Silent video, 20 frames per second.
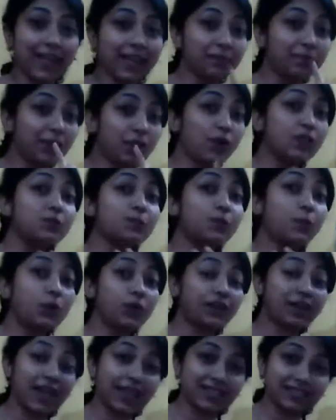And because
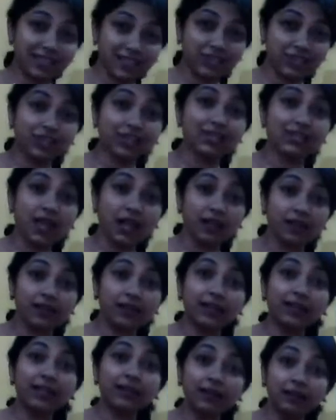polarization is
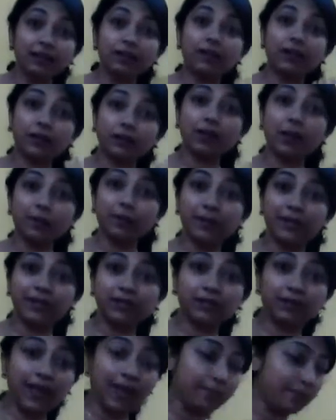occurring in a
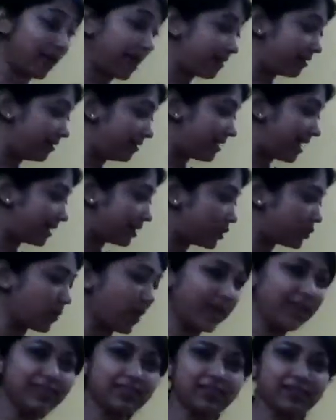complete manner, that is
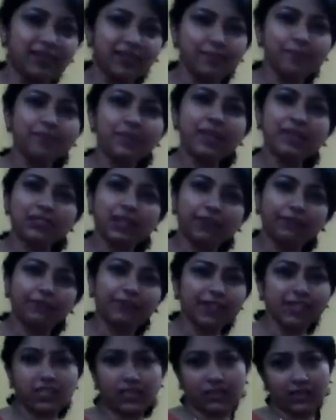why the
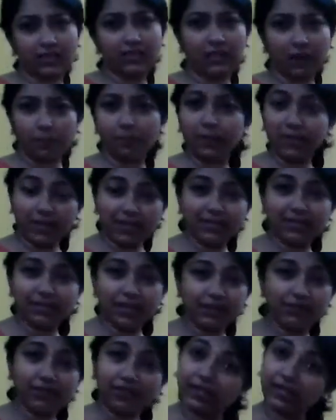suffix theta p is
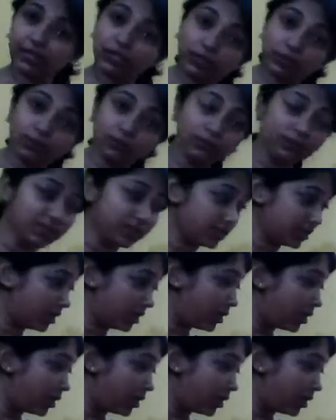generally used.